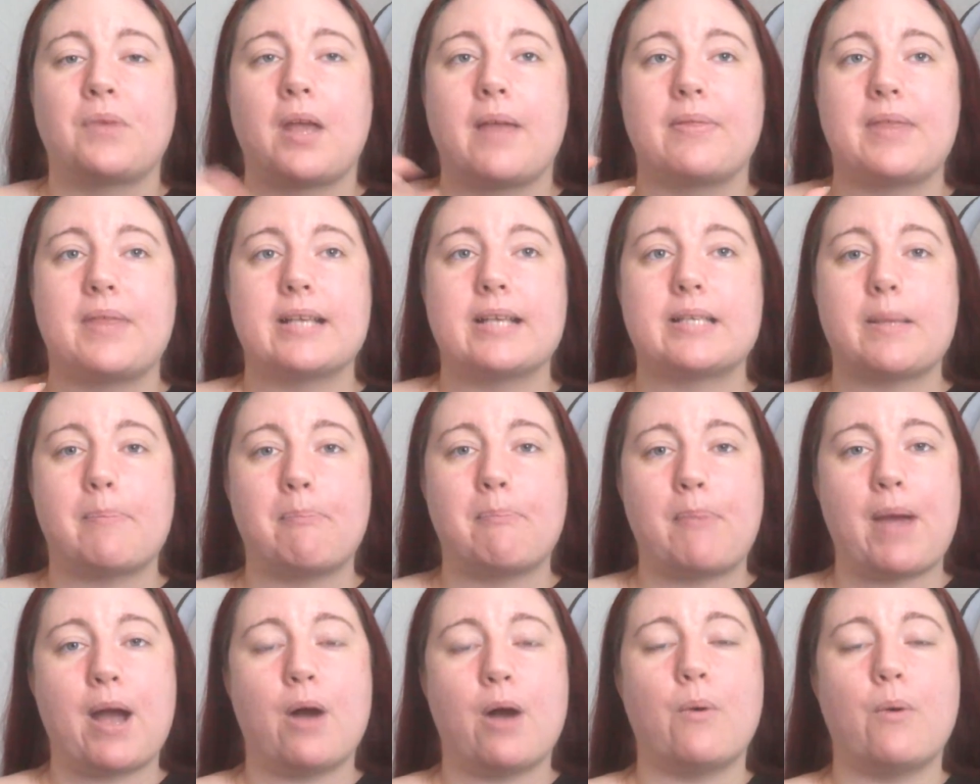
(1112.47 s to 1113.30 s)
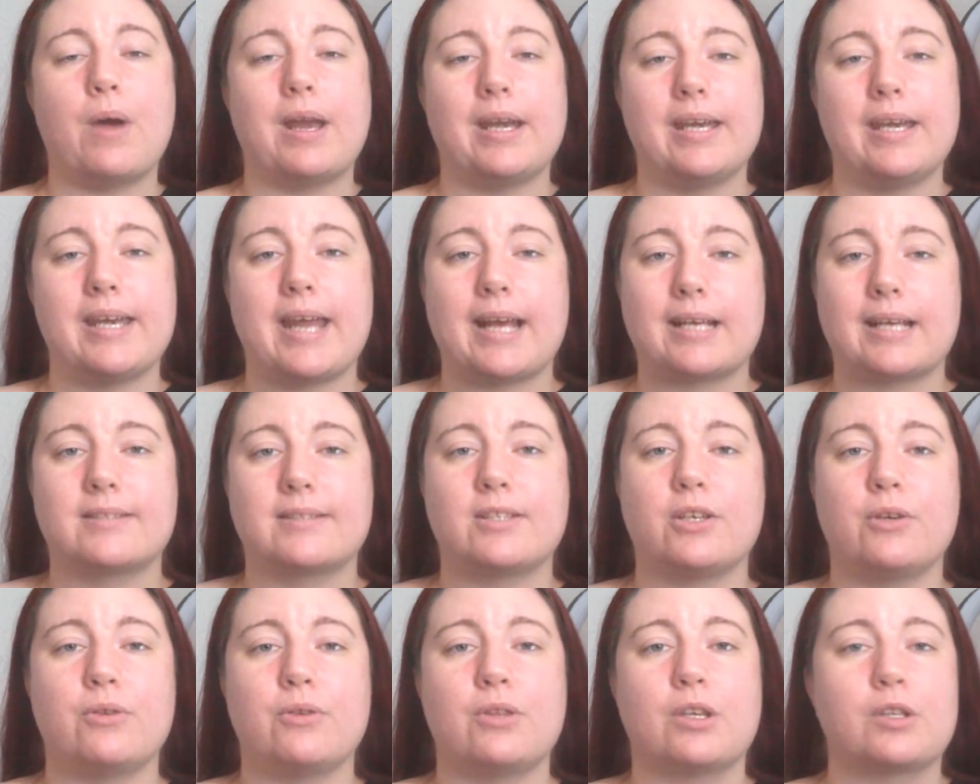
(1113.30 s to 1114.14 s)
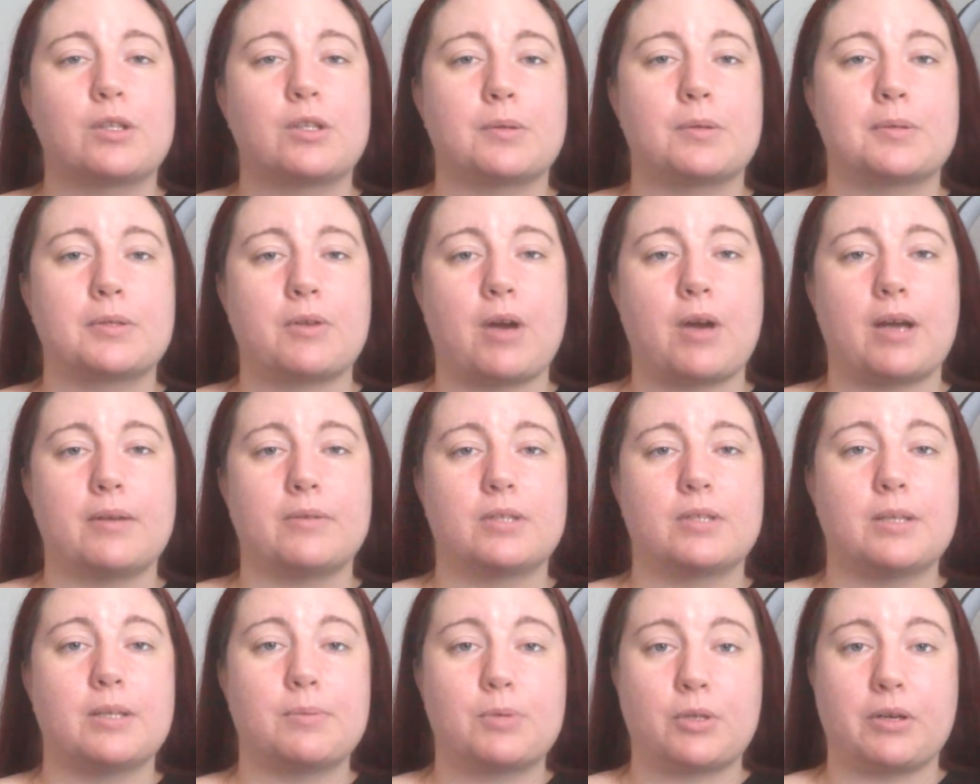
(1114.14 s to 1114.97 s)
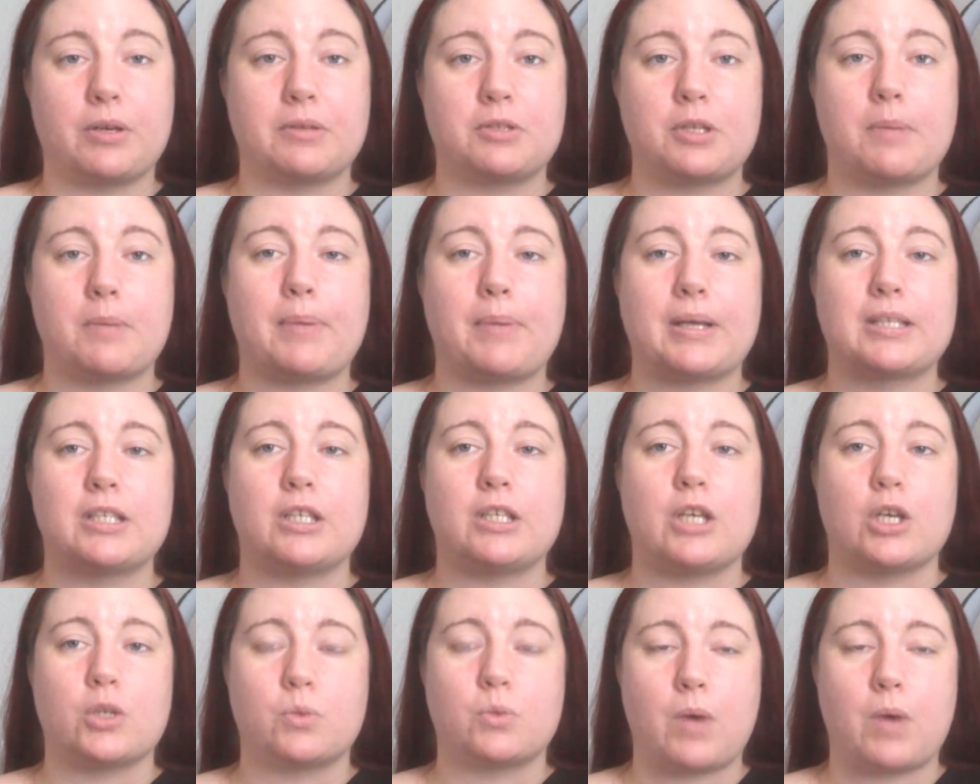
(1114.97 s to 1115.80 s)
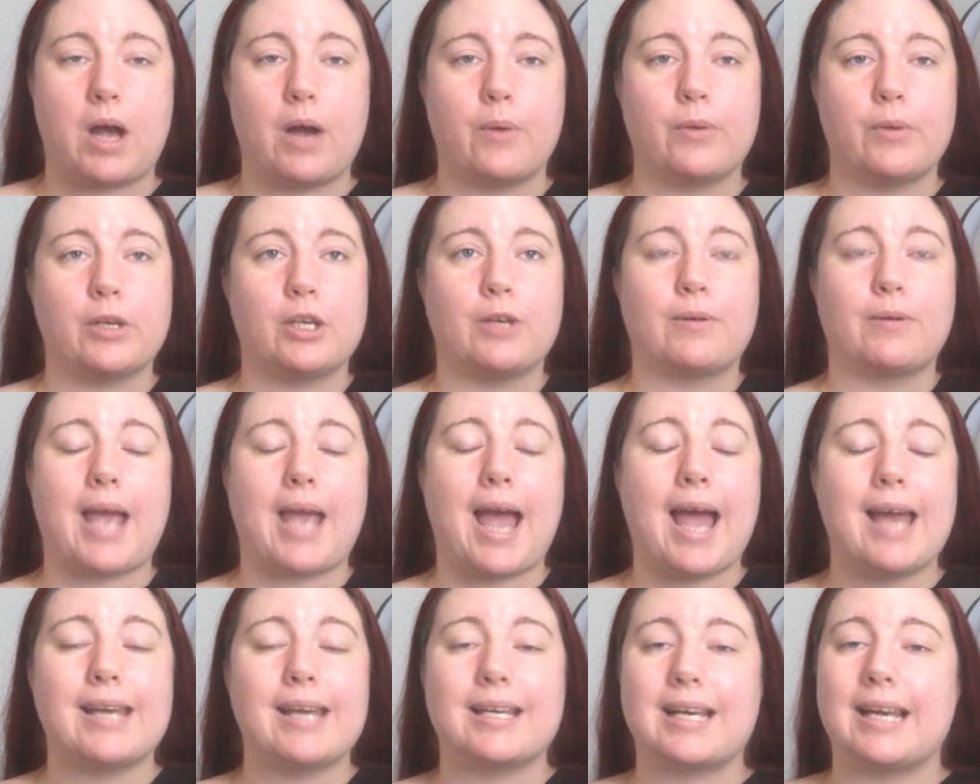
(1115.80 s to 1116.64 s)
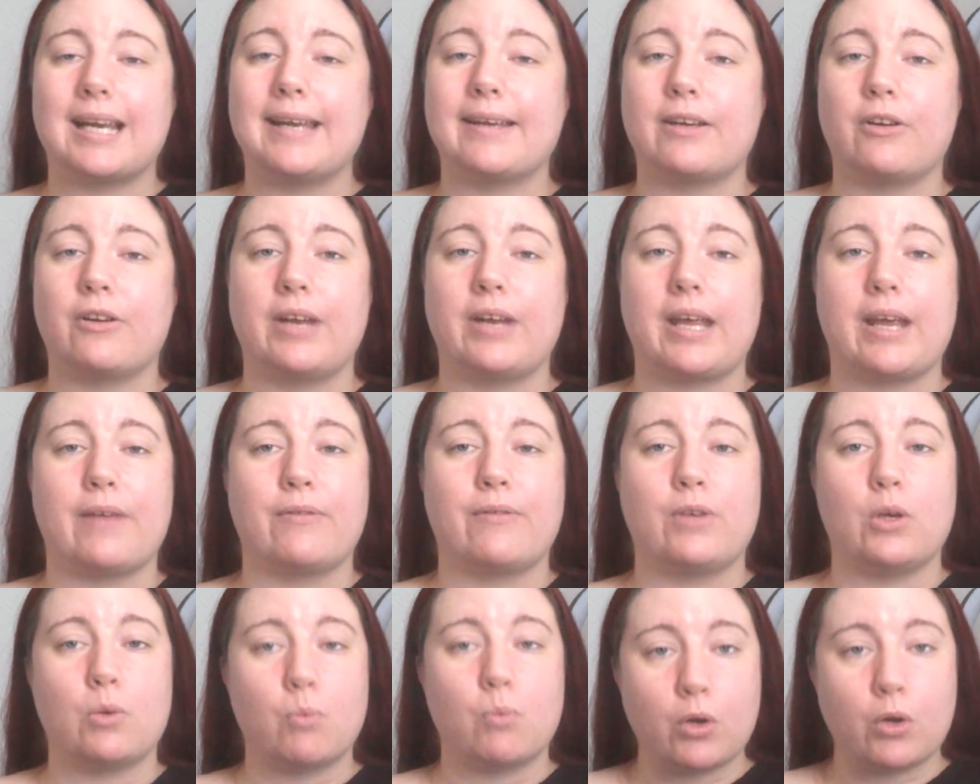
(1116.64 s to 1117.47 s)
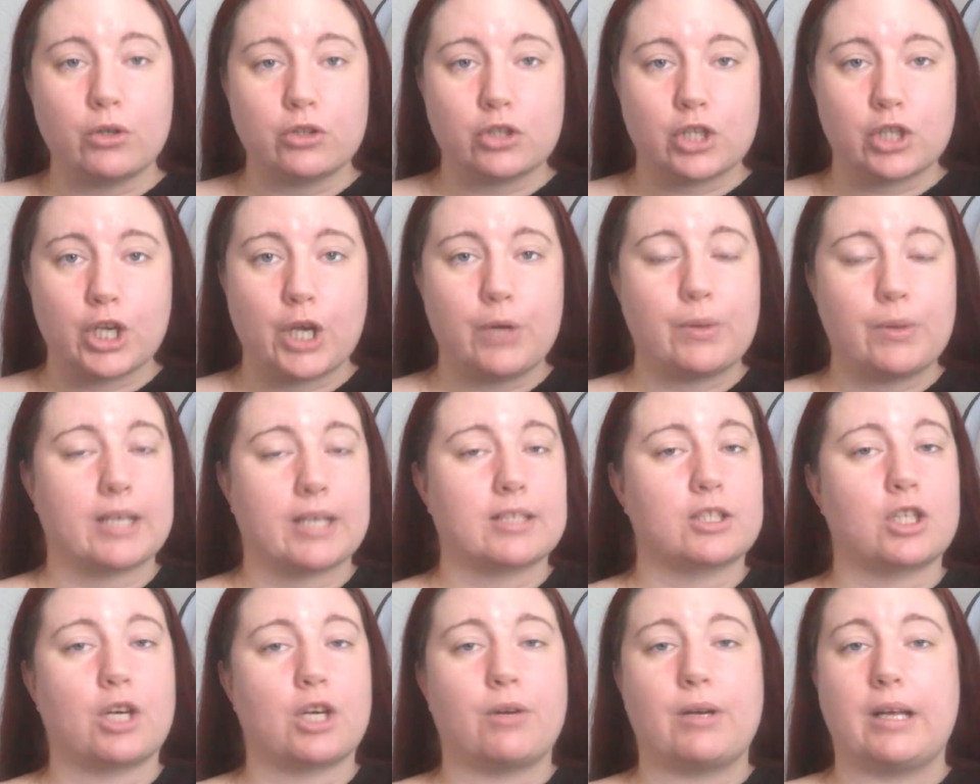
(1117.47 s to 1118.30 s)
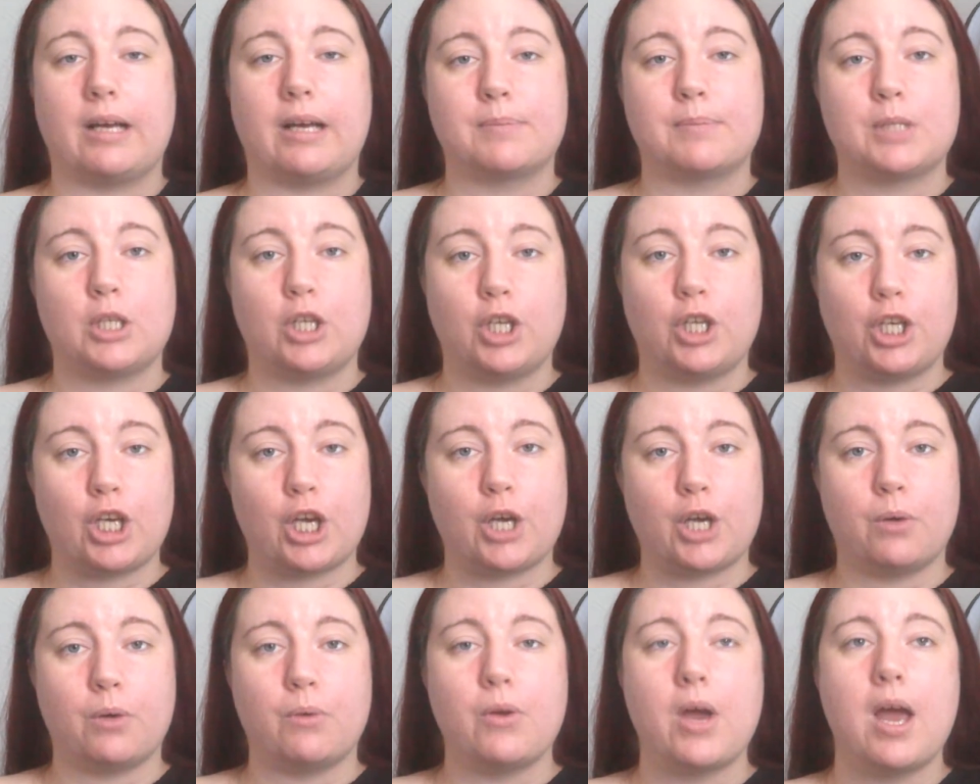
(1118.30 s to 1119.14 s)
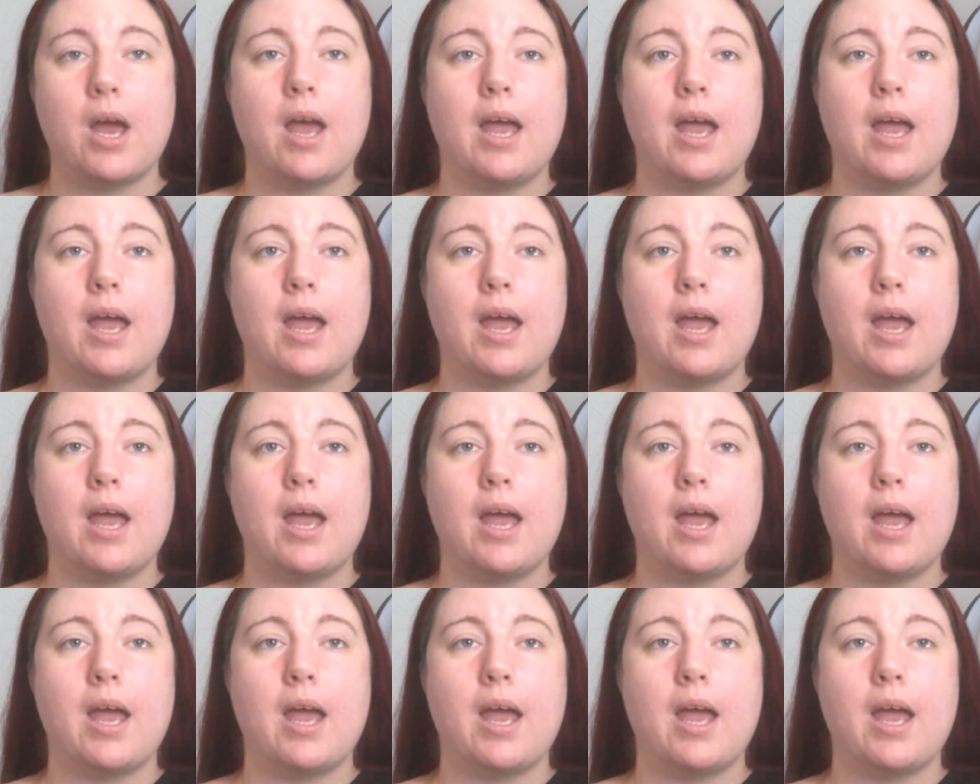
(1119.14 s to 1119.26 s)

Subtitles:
There's a bell next to the subscription button as well. You can click on it if you want to. That's totally up to you.